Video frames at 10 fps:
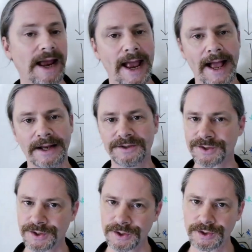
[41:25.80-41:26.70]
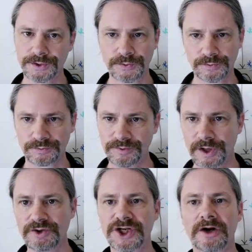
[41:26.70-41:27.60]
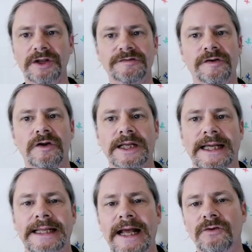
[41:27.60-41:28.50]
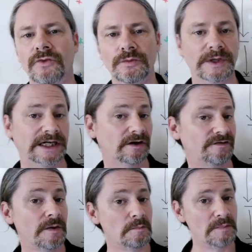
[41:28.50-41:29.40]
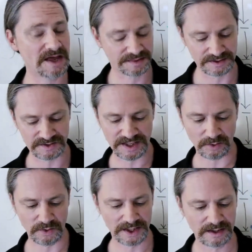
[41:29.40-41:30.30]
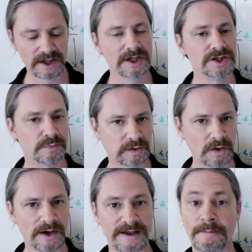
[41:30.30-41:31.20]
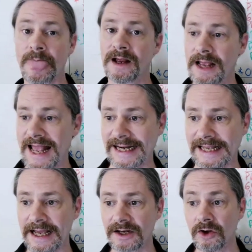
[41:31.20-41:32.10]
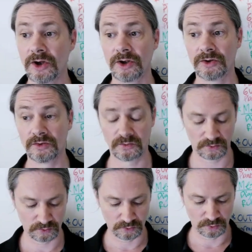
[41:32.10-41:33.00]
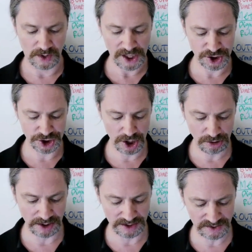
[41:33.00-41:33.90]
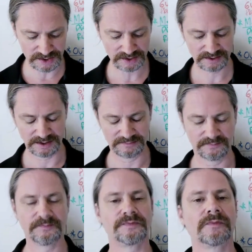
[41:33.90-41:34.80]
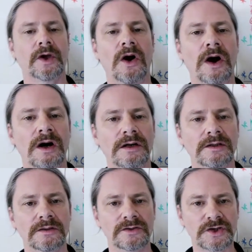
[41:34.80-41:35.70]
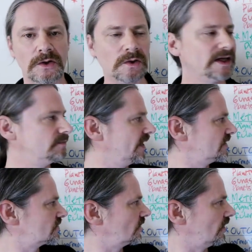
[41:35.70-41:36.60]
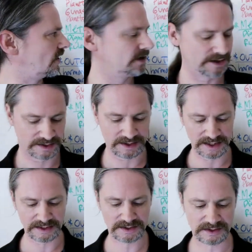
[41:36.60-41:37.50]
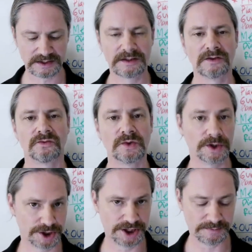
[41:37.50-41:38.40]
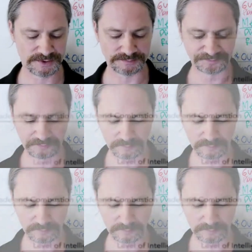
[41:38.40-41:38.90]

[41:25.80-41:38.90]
and you know, generally falling in that rubric of methods that we deploy. And again, Raja Yogas are totally based on these rulerships.